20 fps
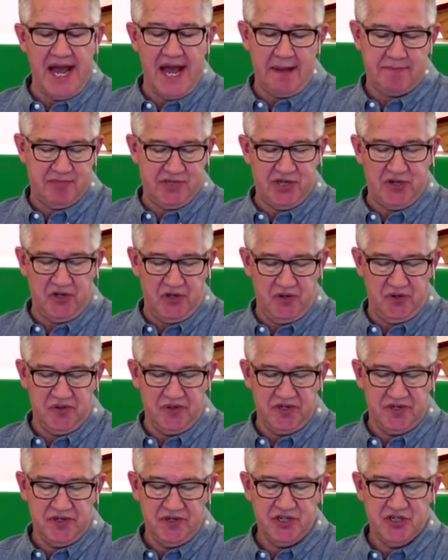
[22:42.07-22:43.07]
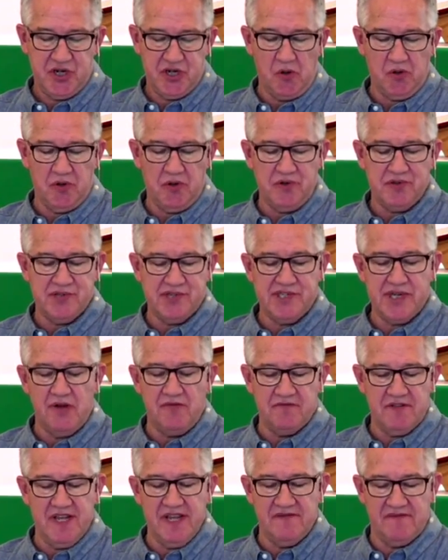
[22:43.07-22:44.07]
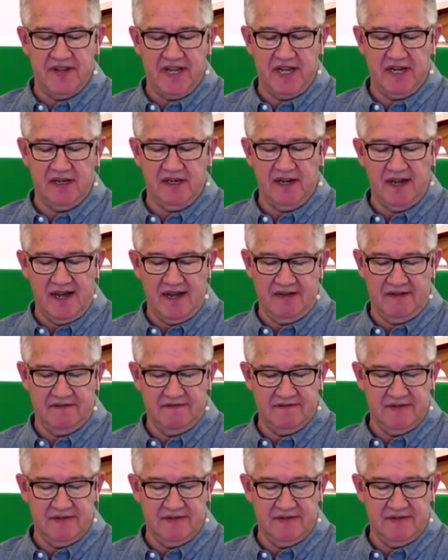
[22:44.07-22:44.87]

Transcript: absolute, total, self-giving love,